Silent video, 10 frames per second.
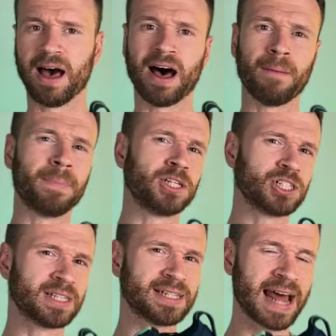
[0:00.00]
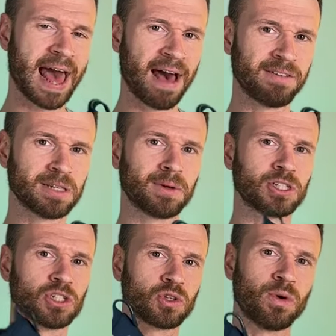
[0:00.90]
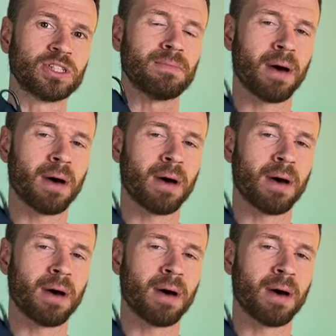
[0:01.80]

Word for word: uh, but just doesn't have as much squish and